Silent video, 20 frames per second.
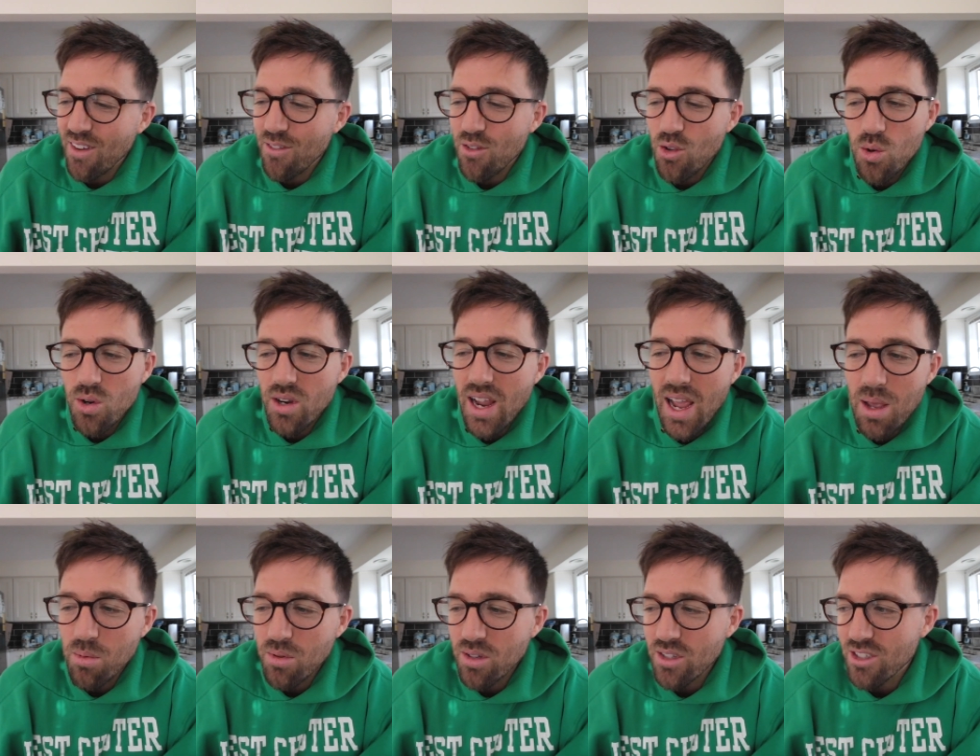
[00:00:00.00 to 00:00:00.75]
If you were
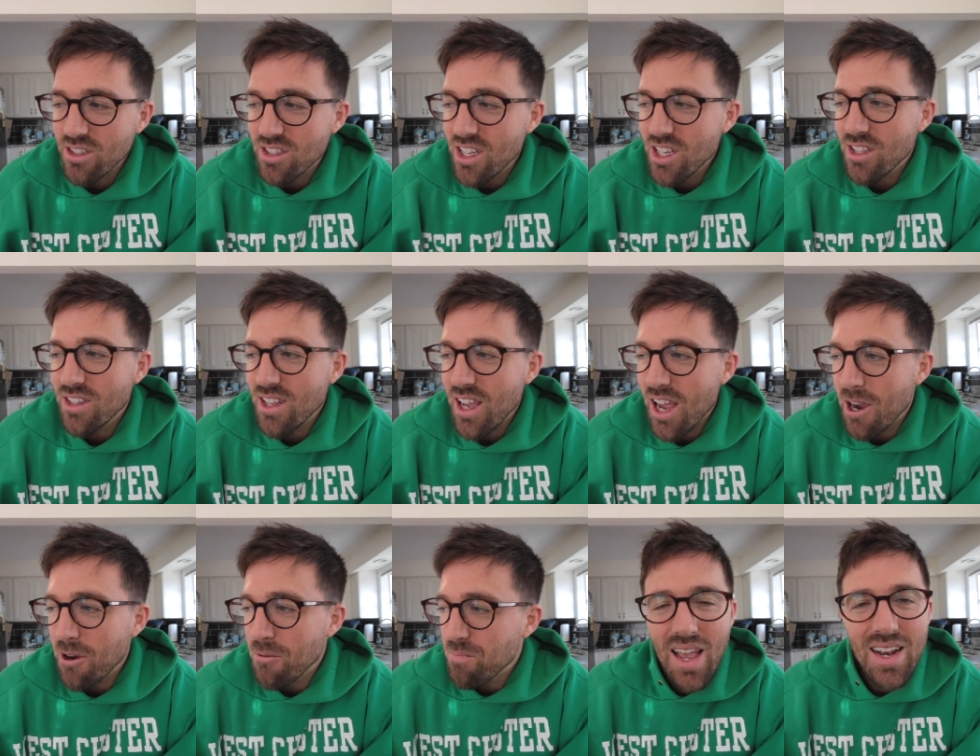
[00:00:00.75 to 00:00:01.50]
able to sit
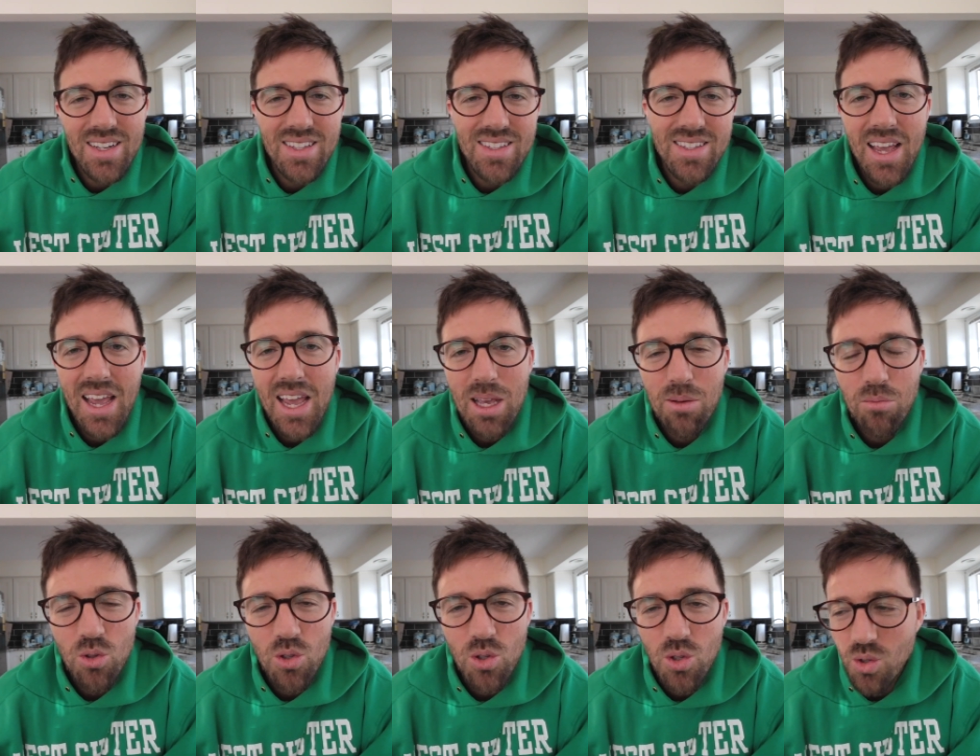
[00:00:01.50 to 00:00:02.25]
down at a
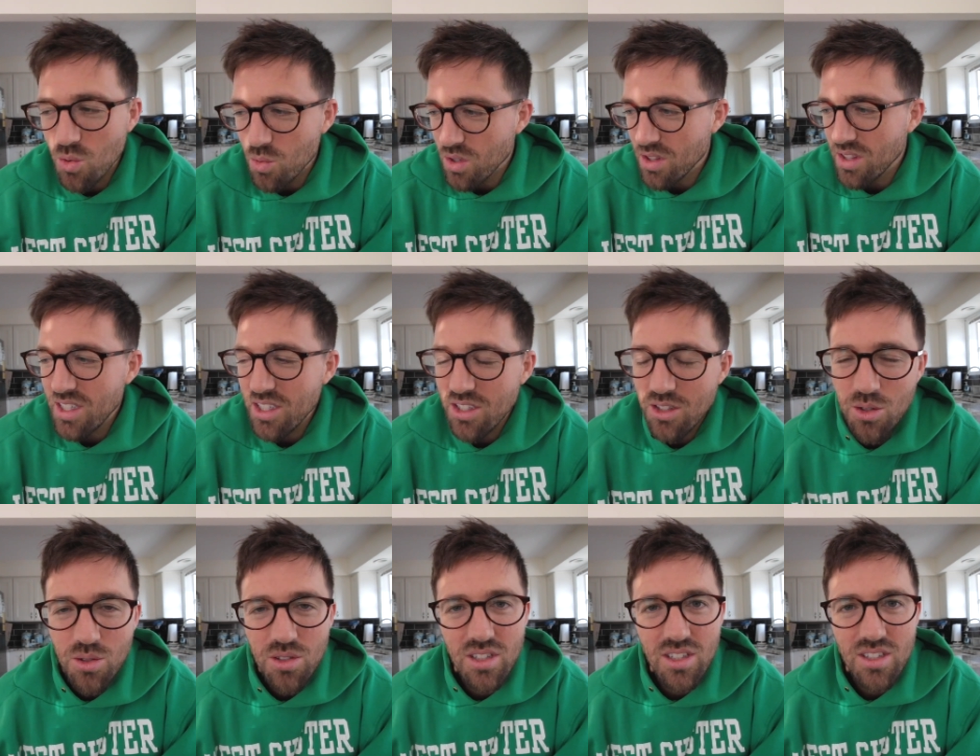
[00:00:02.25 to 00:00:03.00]
table with these
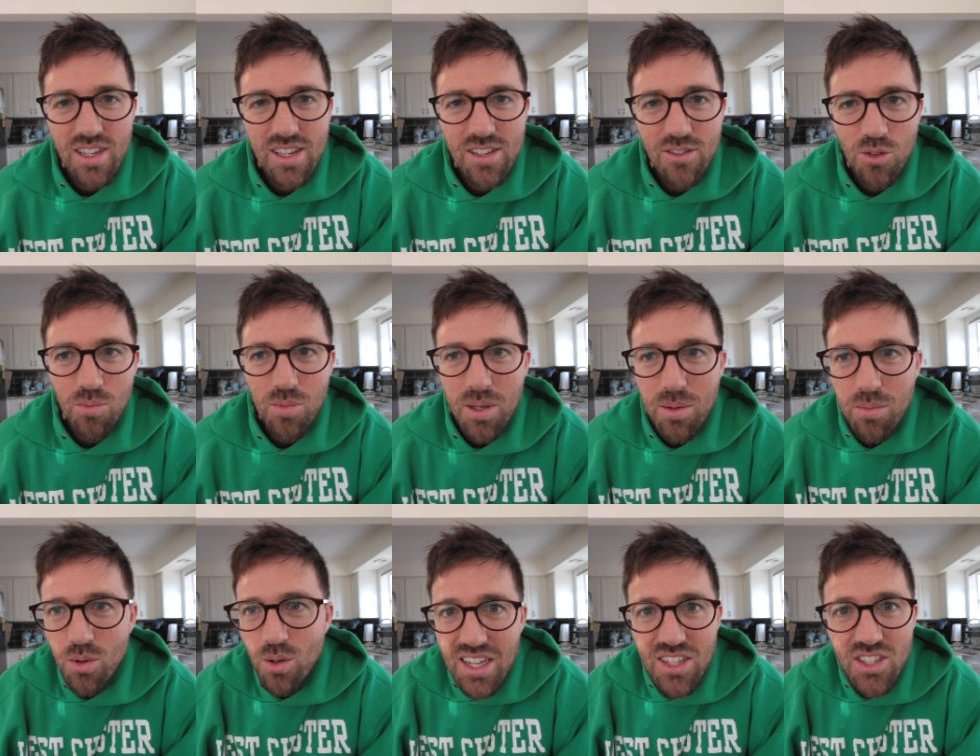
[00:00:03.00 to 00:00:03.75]
two successful
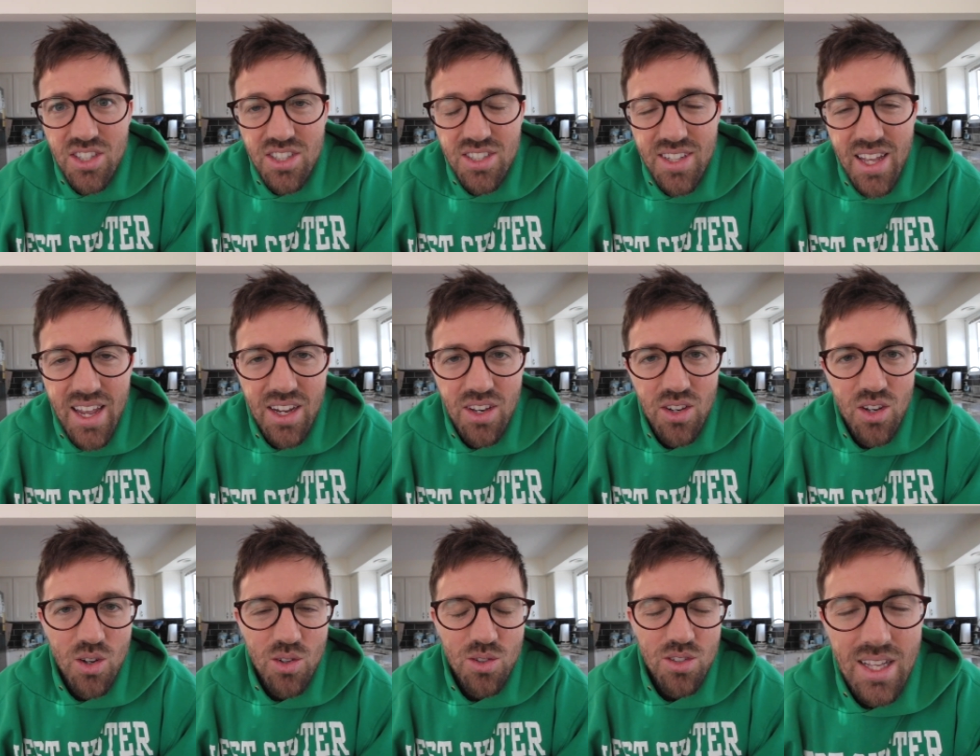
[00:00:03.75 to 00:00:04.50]
people and just take
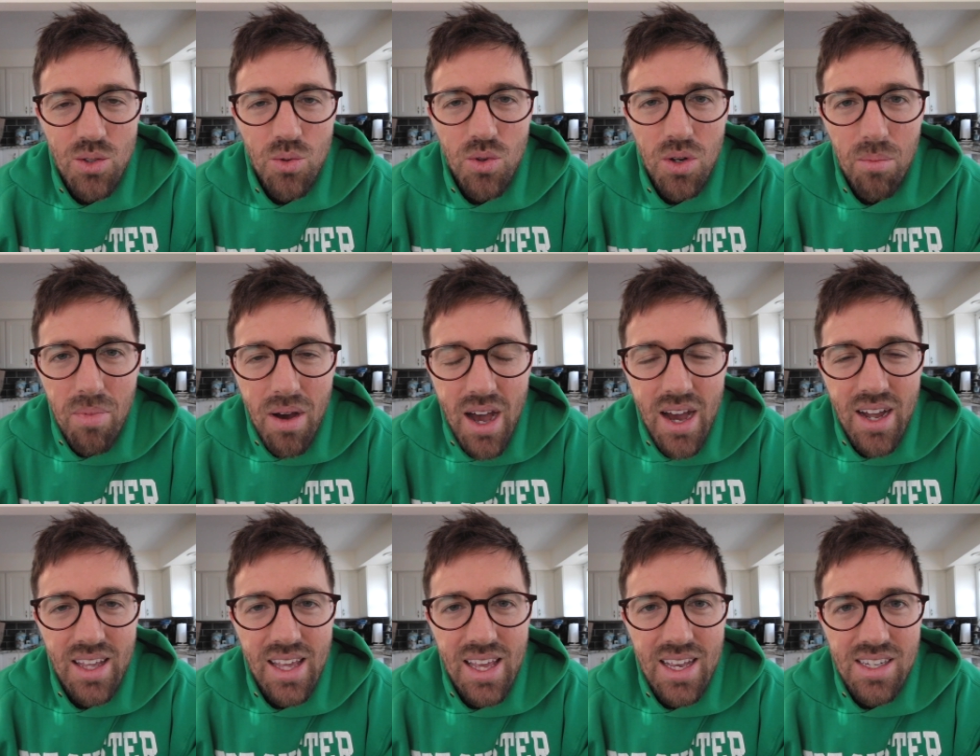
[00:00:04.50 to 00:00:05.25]
notes, that's what a
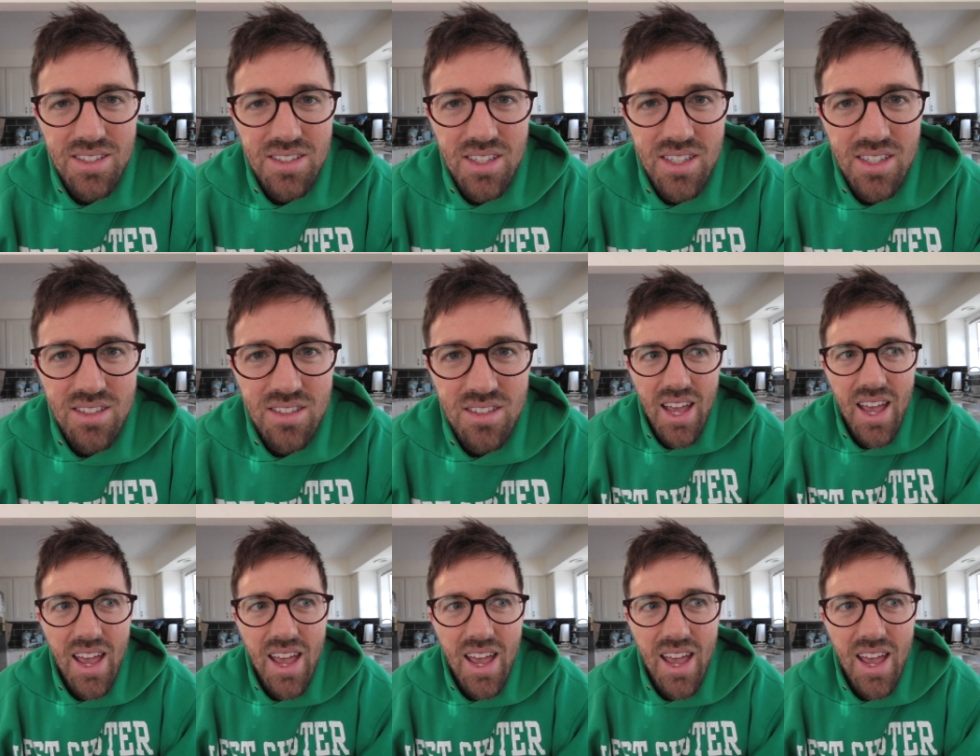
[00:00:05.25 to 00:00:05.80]
podcast is.